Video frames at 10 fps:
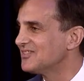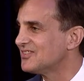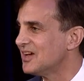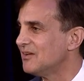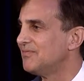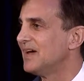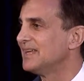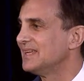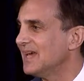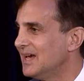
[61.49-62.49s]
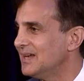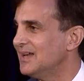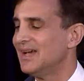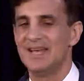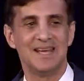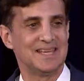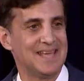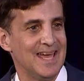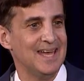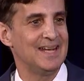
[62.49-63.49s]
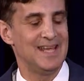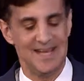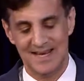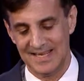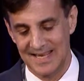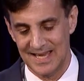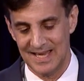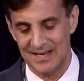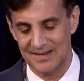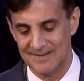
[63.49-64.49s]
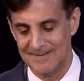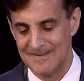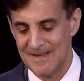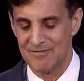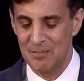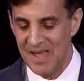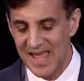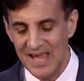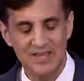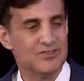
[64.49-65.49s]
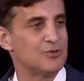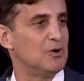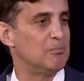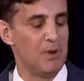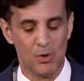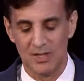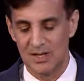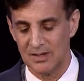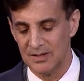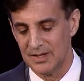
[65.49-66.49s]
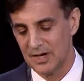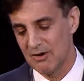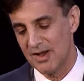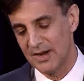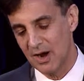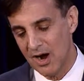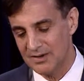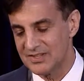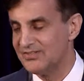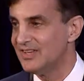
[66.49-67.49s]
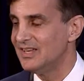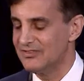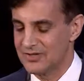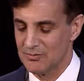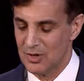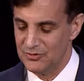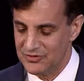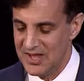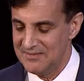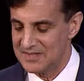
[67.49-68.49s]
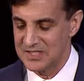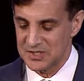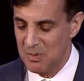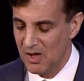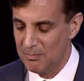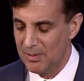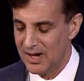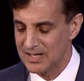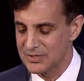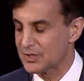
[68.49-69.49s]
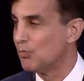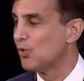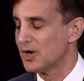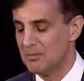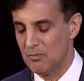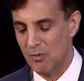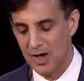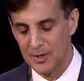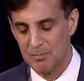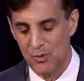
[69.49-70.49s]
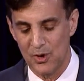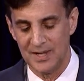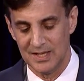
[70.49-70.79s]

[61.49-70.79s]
itself again and again and again, from AIDS to Ebola, chronic heart disease to road safety, smallpox to waterborne